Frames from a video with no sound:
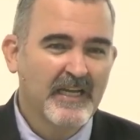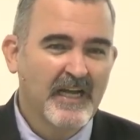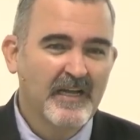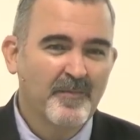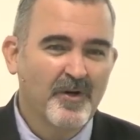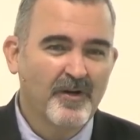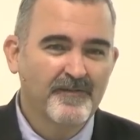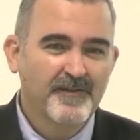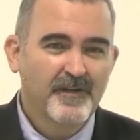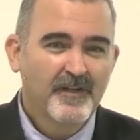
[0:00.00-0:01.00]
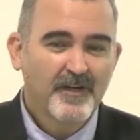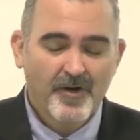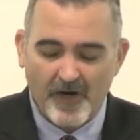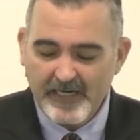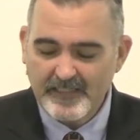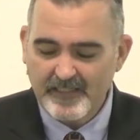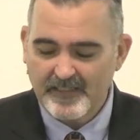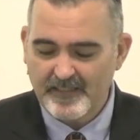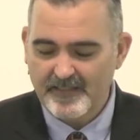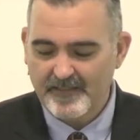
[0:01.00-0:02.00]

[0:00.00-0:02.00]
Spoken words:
time of crisis.